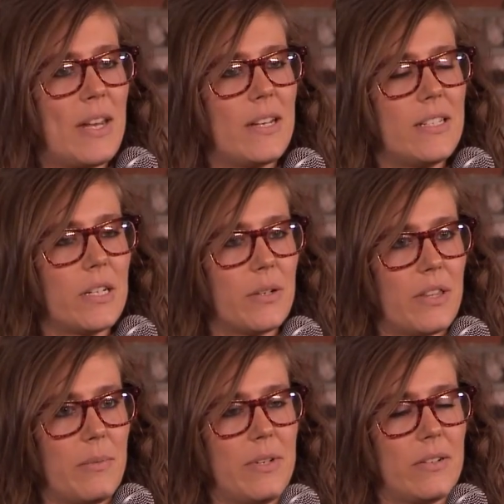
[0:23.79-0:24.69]
a deal with
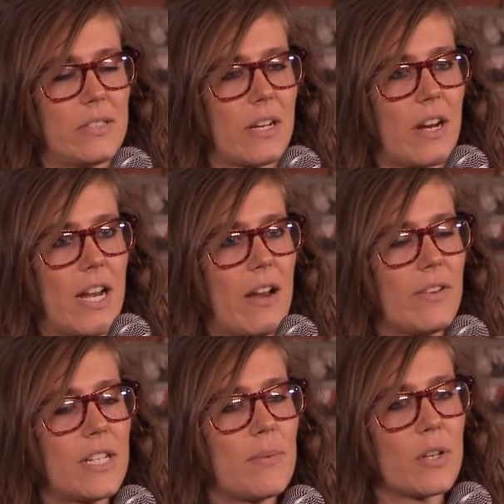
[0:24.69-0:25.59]
him, and I was like, all right, every
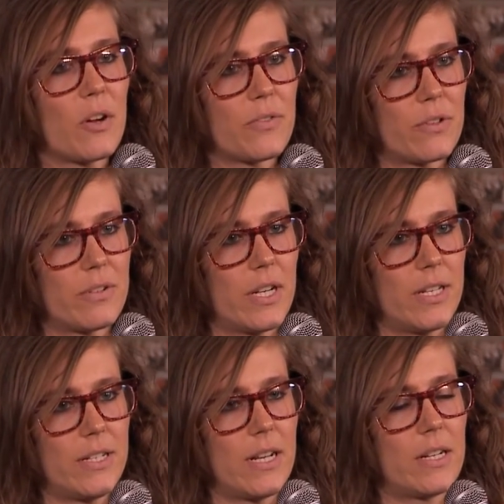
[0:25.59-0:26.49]
time you go for a
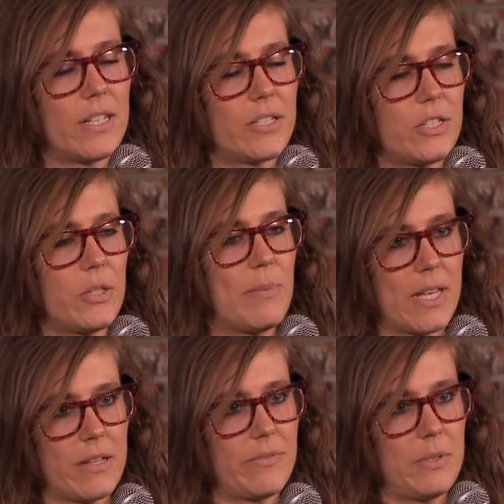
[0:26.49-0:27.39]
run, I'll let you make
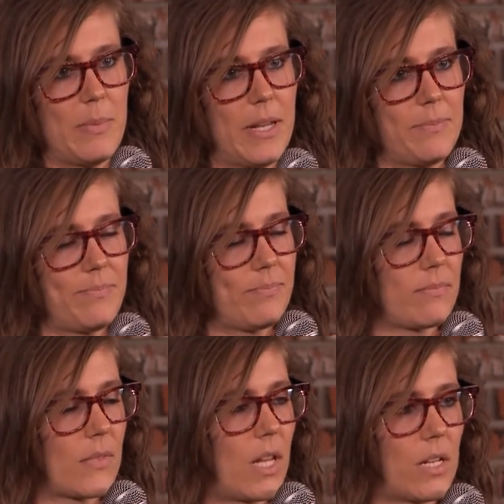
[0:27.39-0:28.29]
love to me.
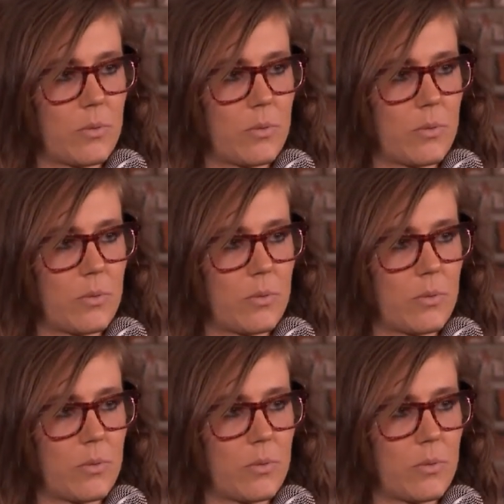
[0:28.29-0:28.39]
And it's